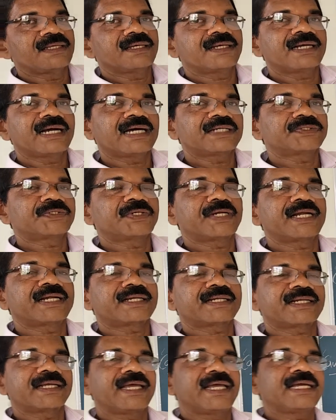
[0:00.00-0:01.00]
Cathode
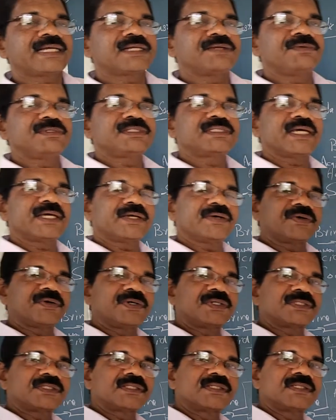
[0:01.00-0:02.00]
attracts which
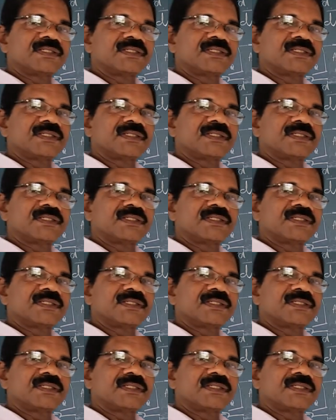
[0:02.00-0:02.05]
ions?